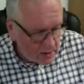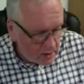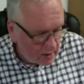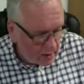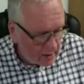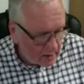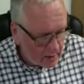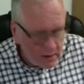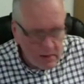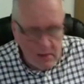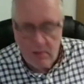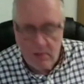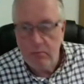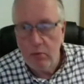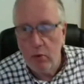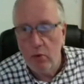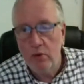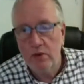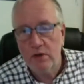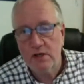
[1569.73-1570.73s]
I think it's
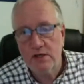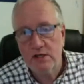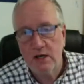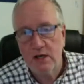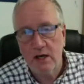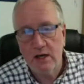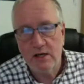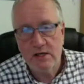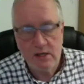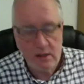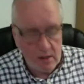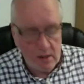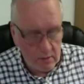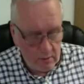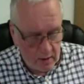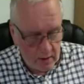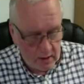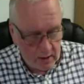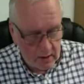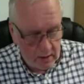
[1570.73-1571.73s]
important to say is I don't
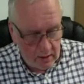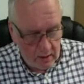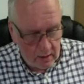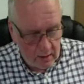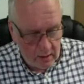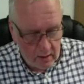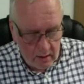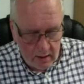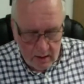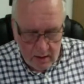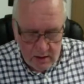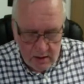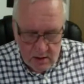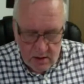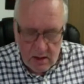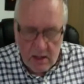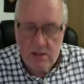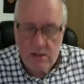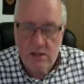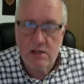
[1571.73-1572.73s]
think that it's
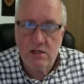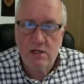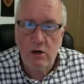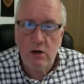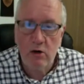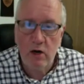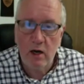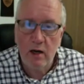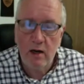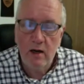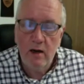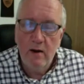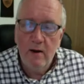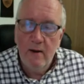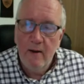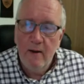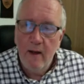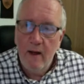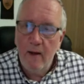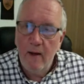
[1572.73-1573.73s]
necessarily
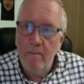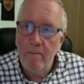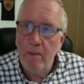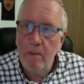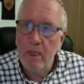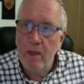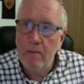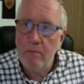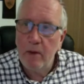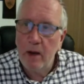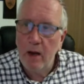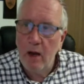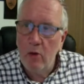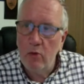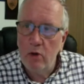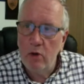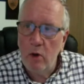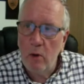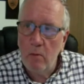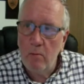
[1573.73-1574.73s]

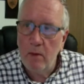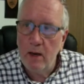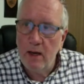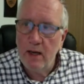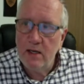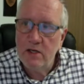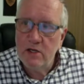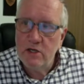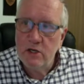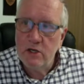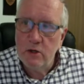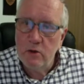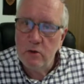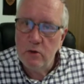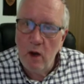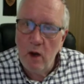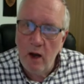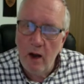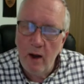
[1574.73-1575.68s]
beholden on me to